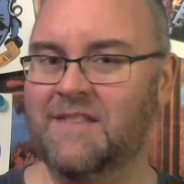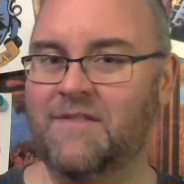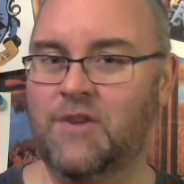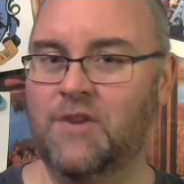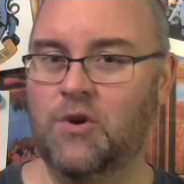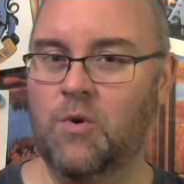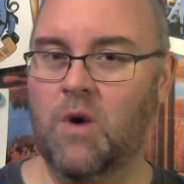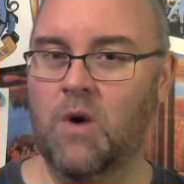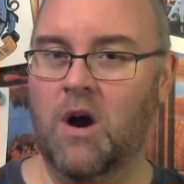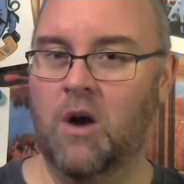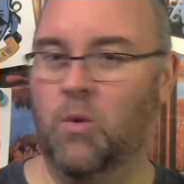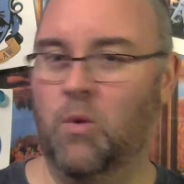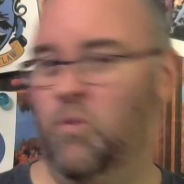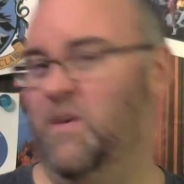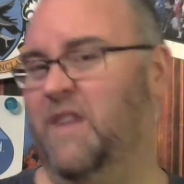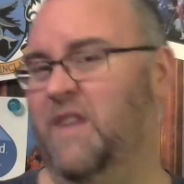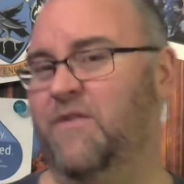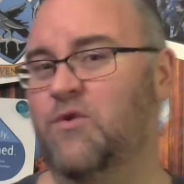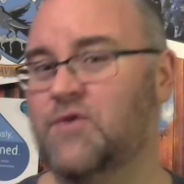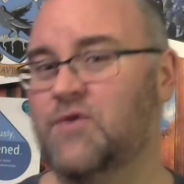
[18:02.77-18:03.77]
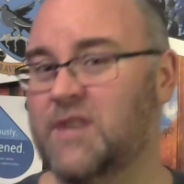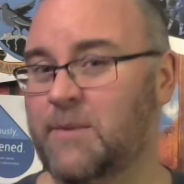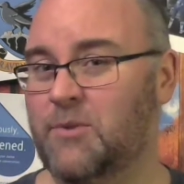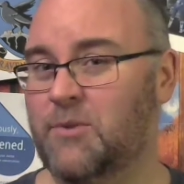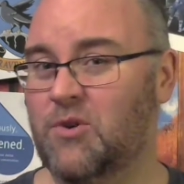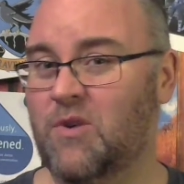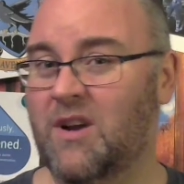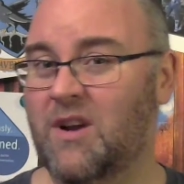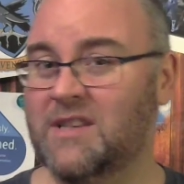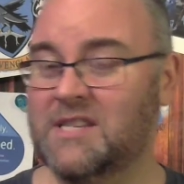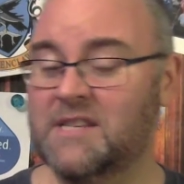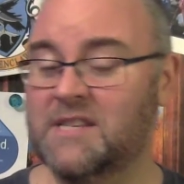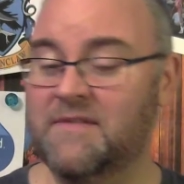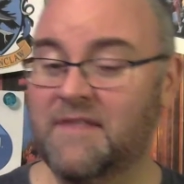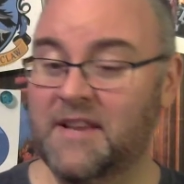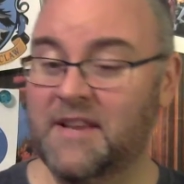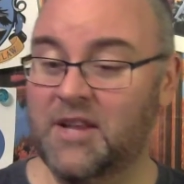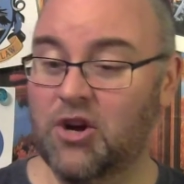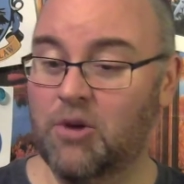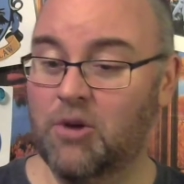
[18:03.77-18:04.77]
you stumbled across this
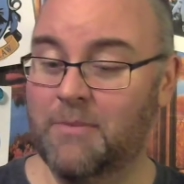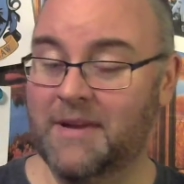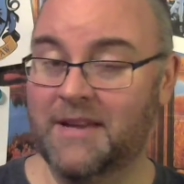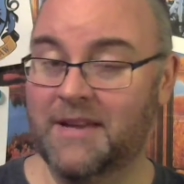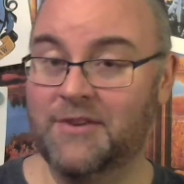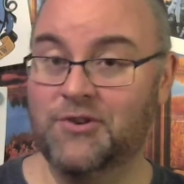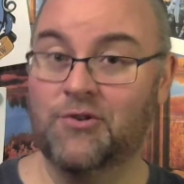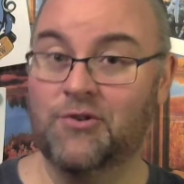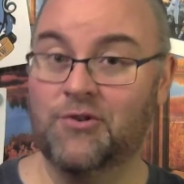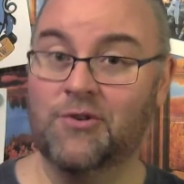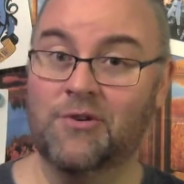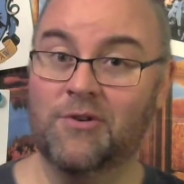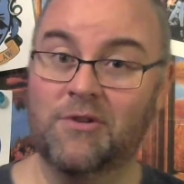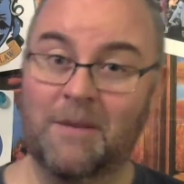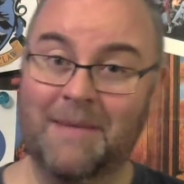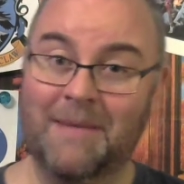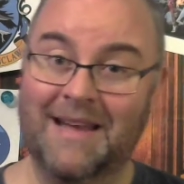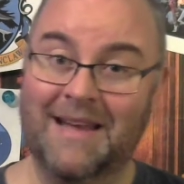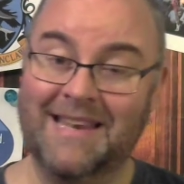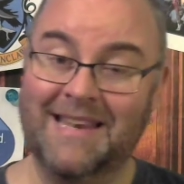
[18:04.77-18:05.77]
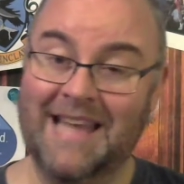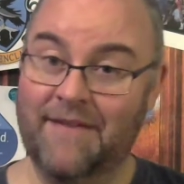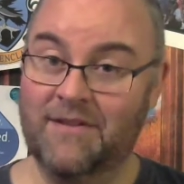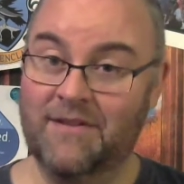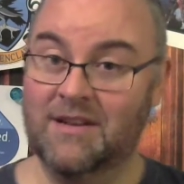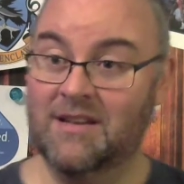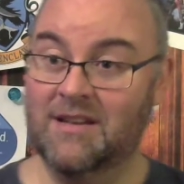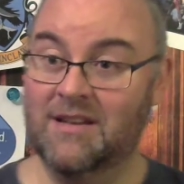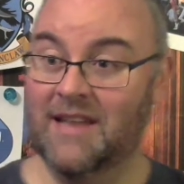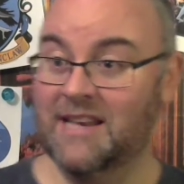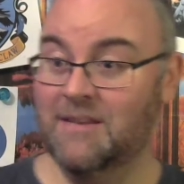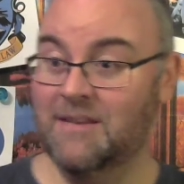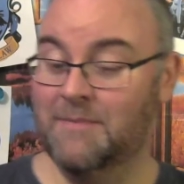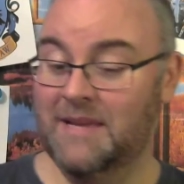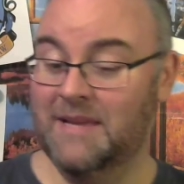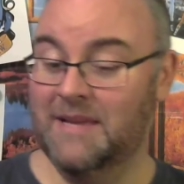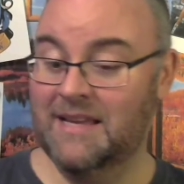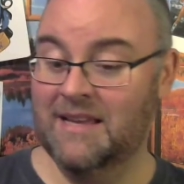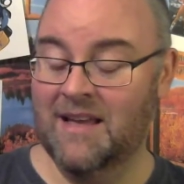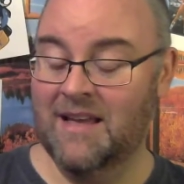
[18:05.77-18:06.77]
video because you're about to have a
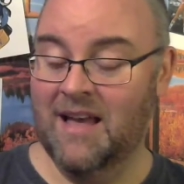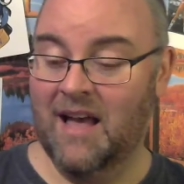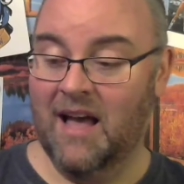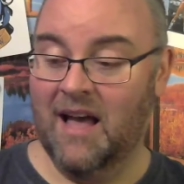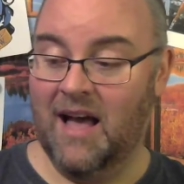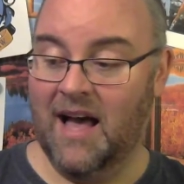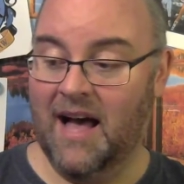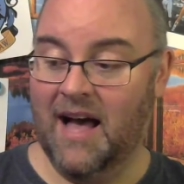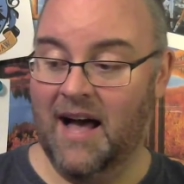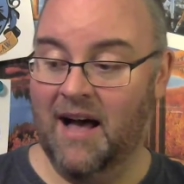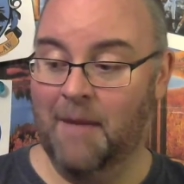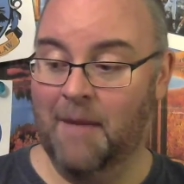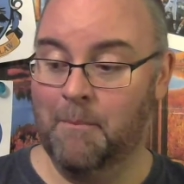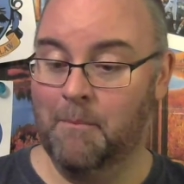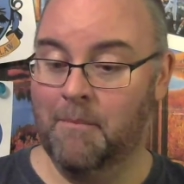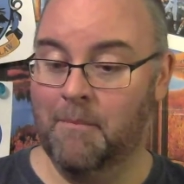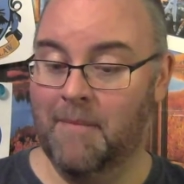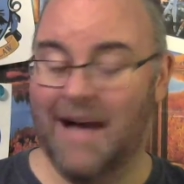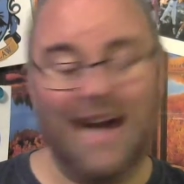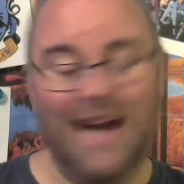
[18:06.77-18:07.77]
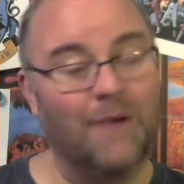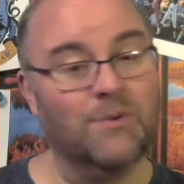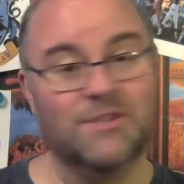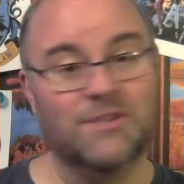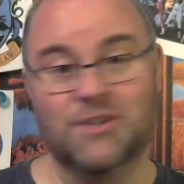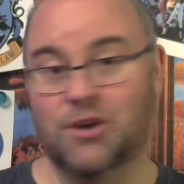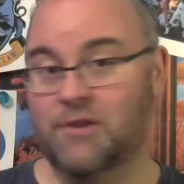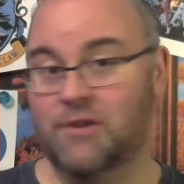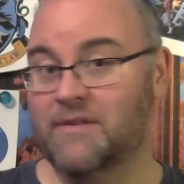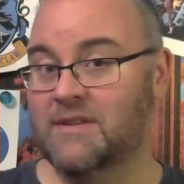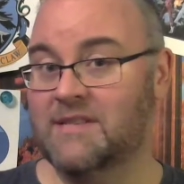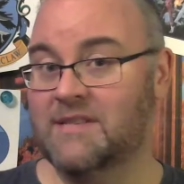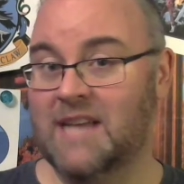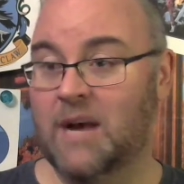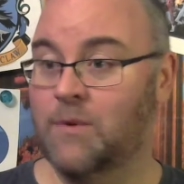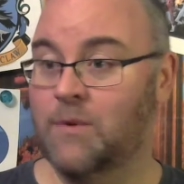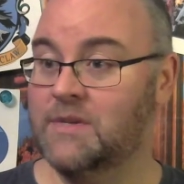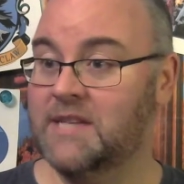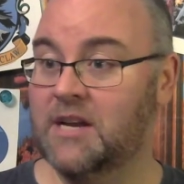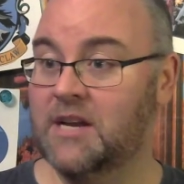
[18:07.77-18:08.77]
colectomy, I was nervous,
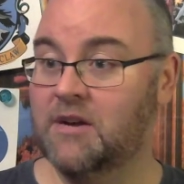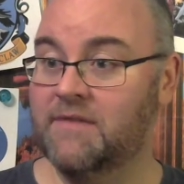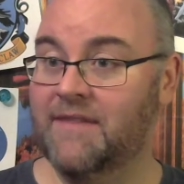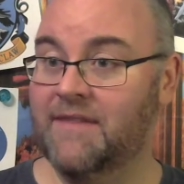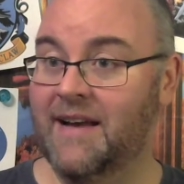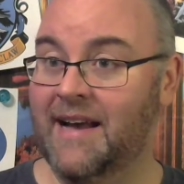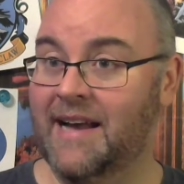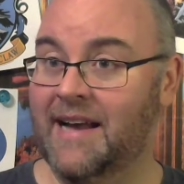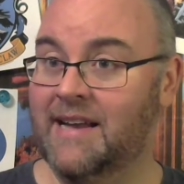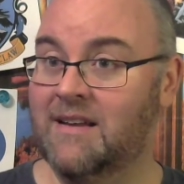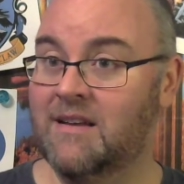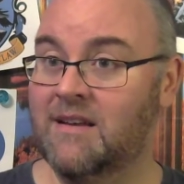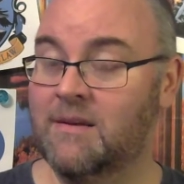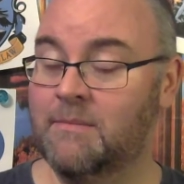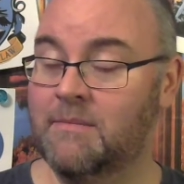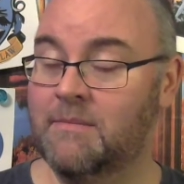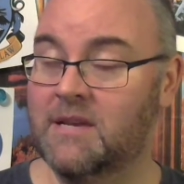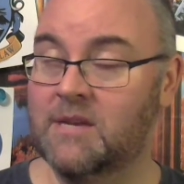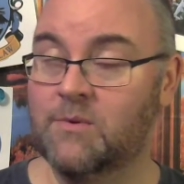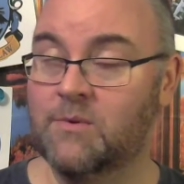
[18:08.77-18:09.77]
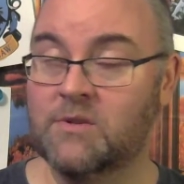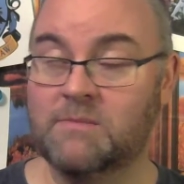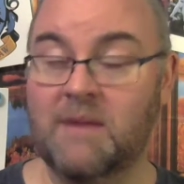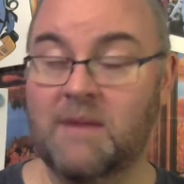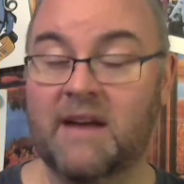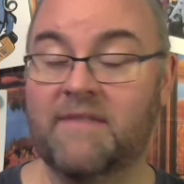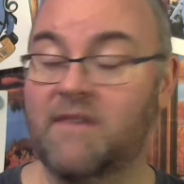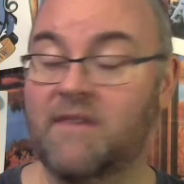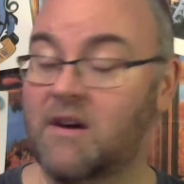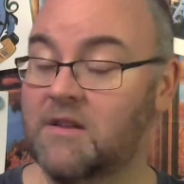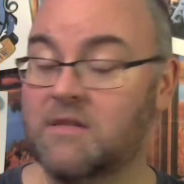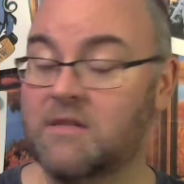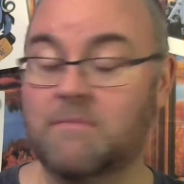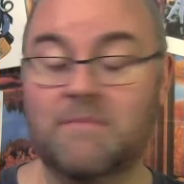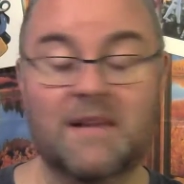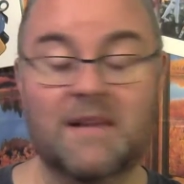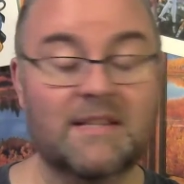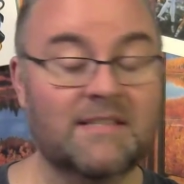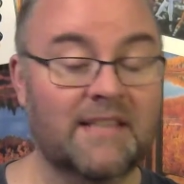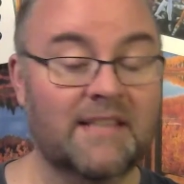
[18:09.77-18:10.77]
I was terrified, but it was by far the
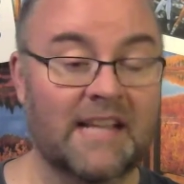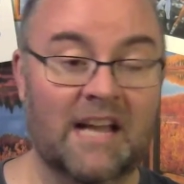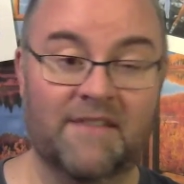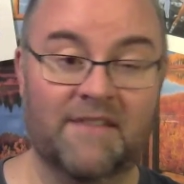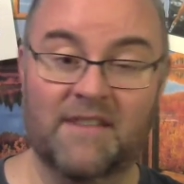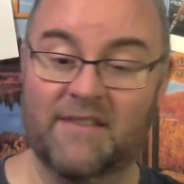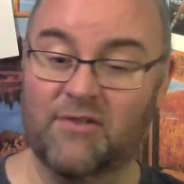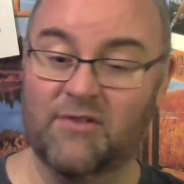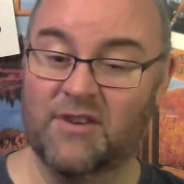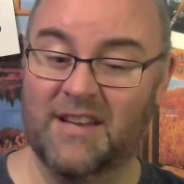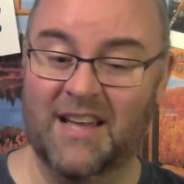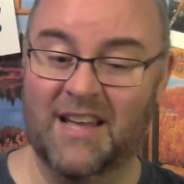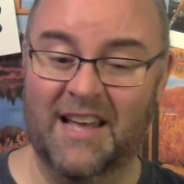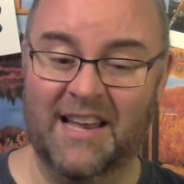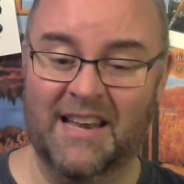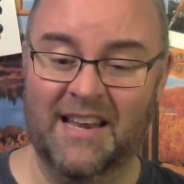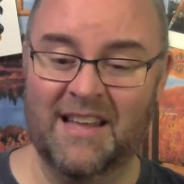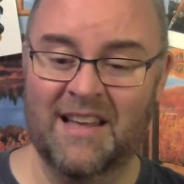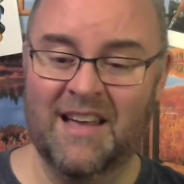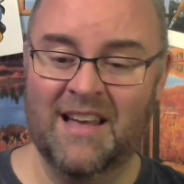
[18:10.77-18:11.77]
best thing I've ever done.